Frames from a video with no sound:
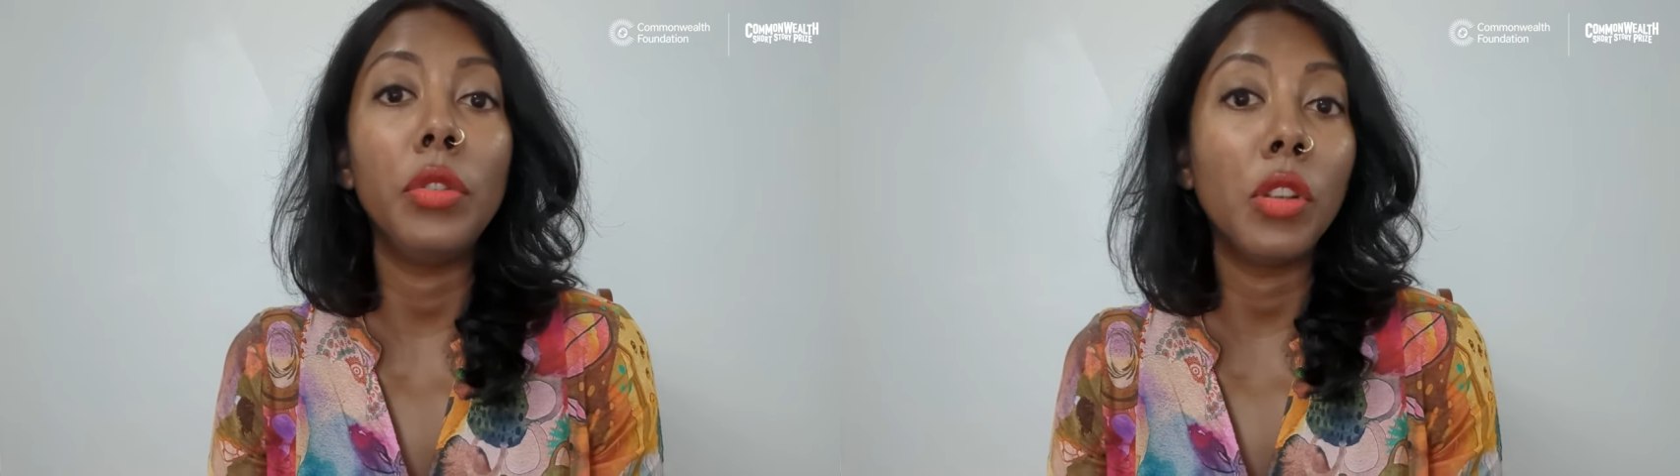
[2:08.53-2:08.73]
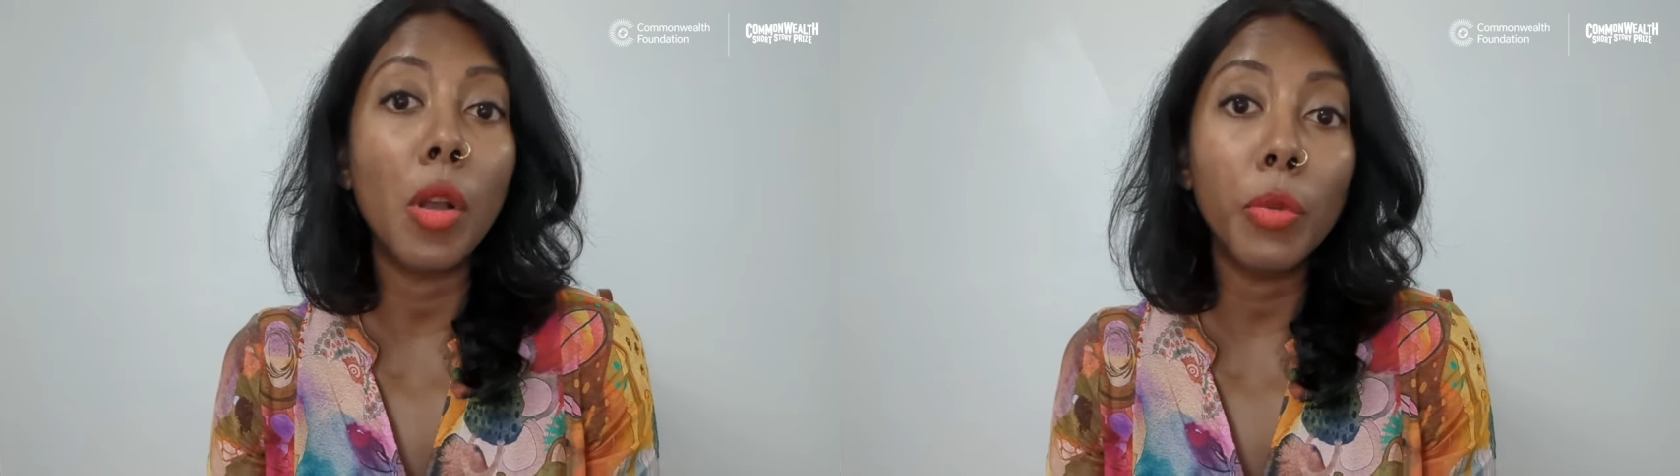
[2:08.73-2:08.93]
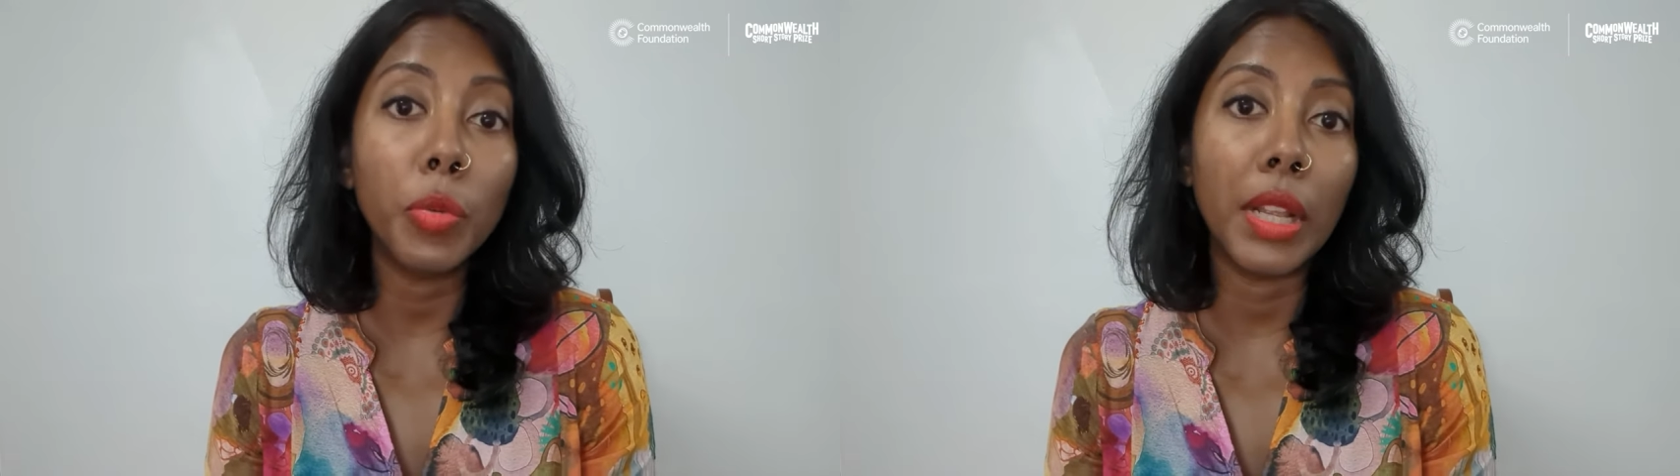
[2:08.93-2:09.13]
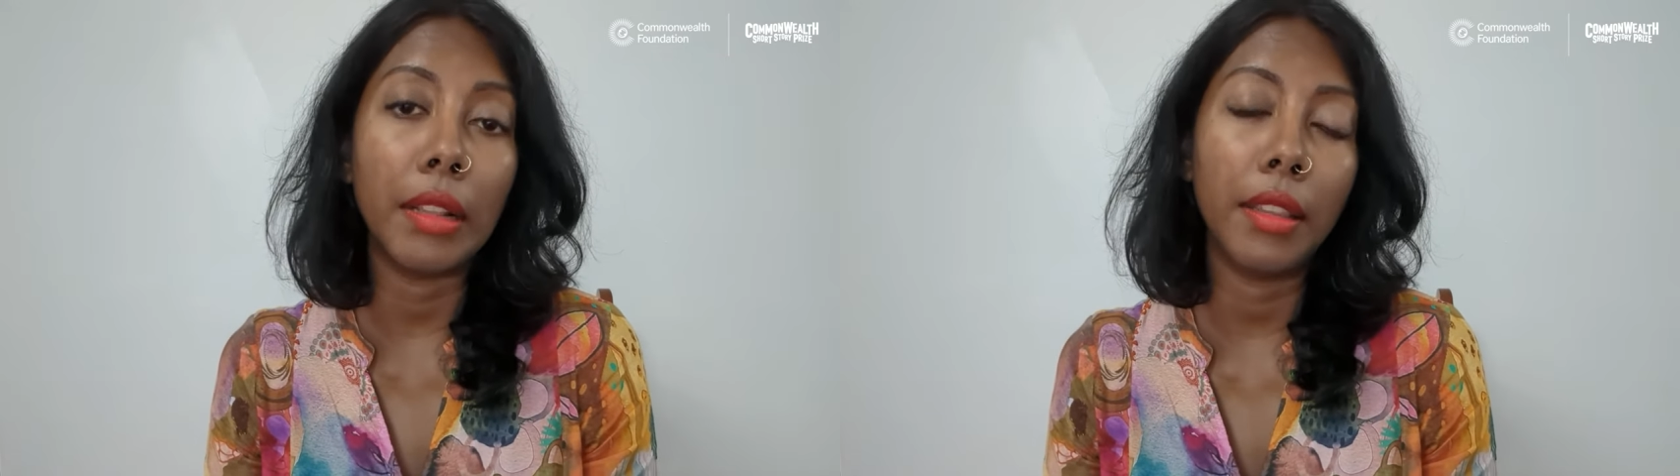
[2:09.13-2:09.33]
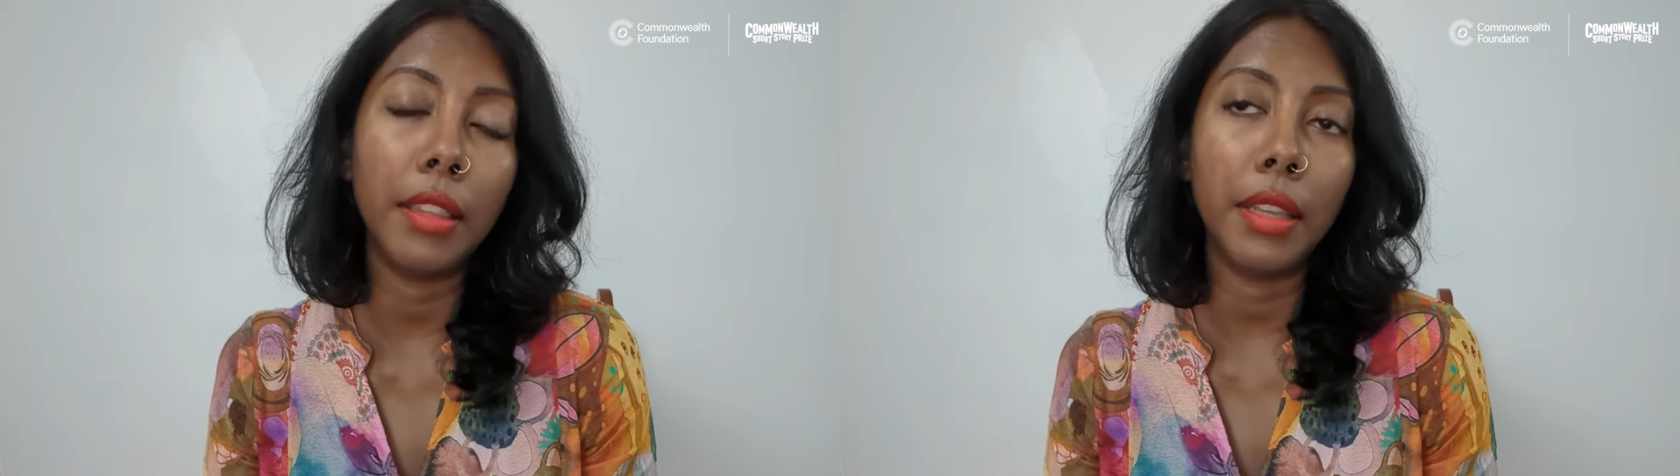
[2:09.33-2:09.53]
to the
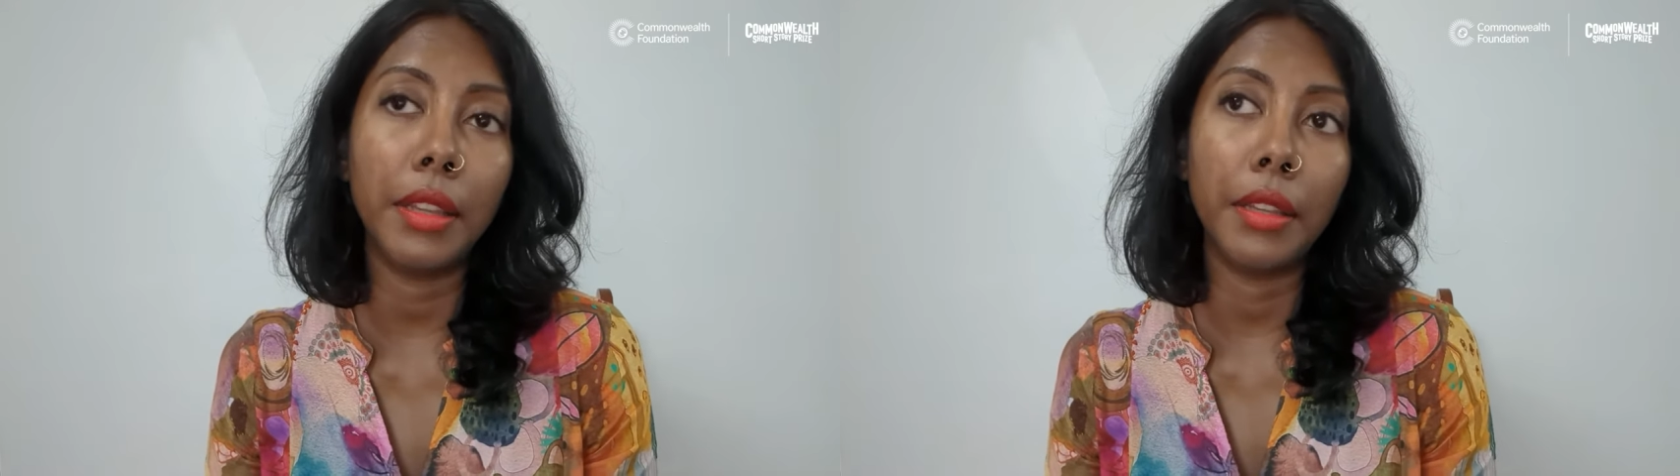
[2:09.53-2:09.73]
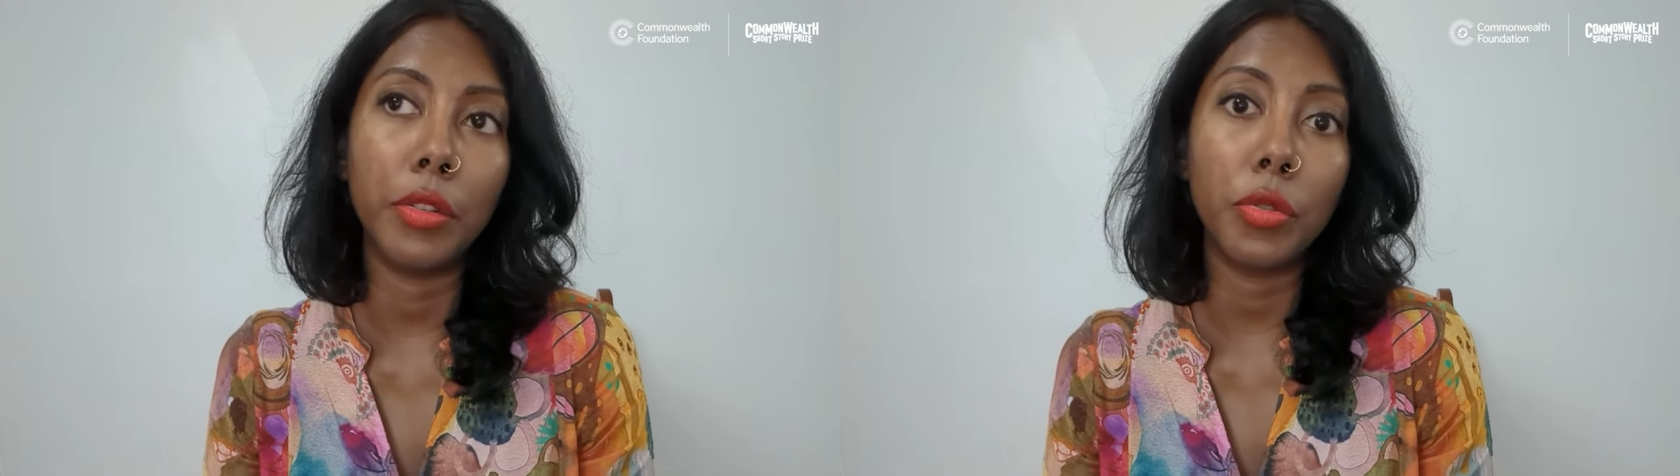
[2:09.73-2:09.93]
Commonwealth uh,